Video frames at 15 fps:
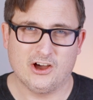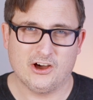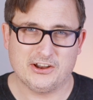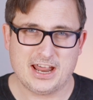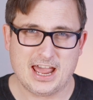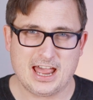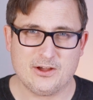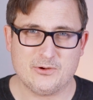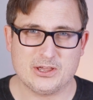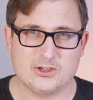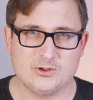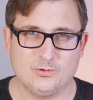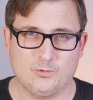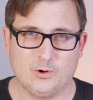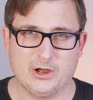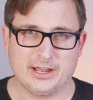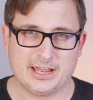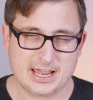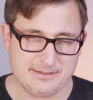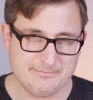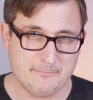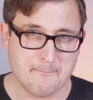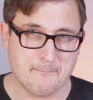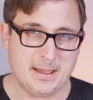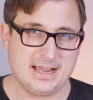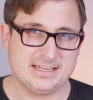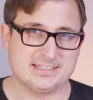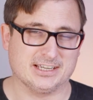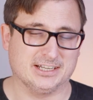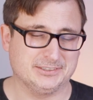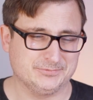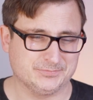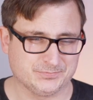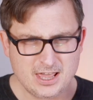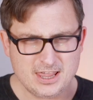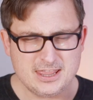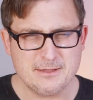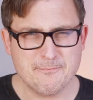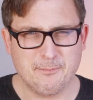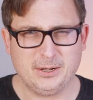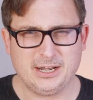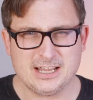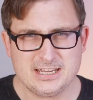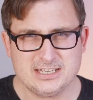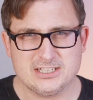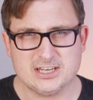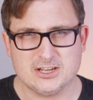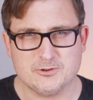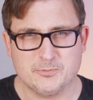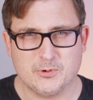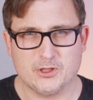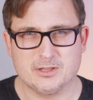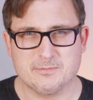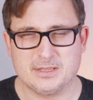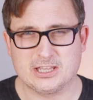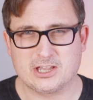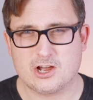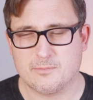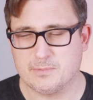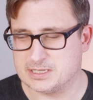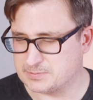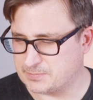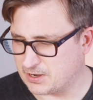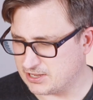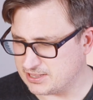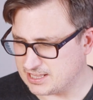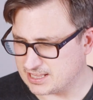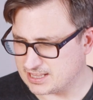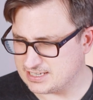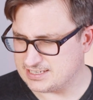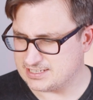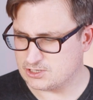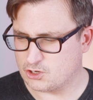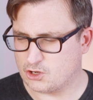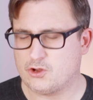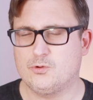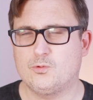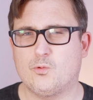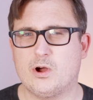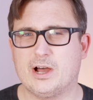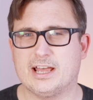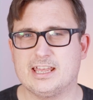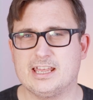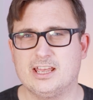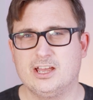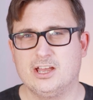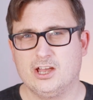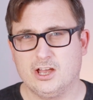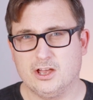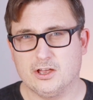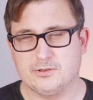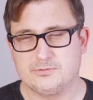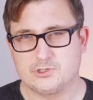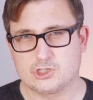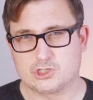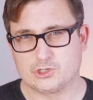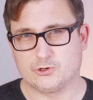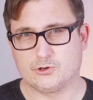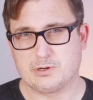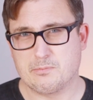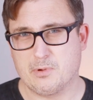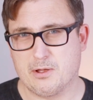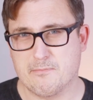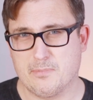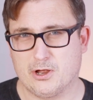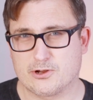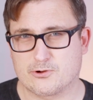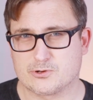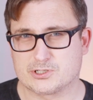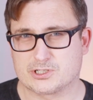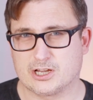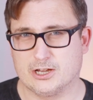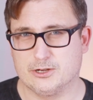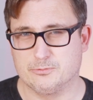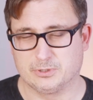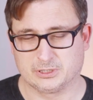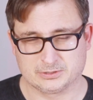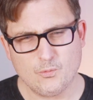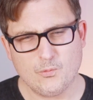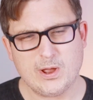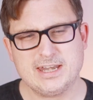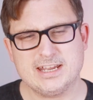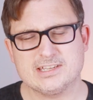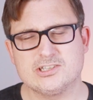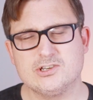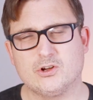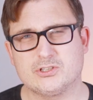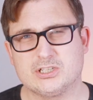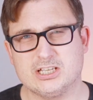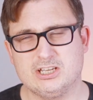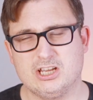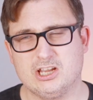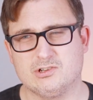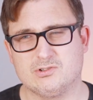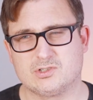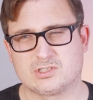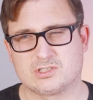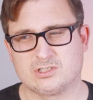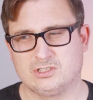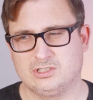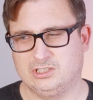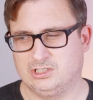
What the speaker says: on how it could work even better, then please do put them in the comments. But I think this is a good way of storing my microscope when it's not in use.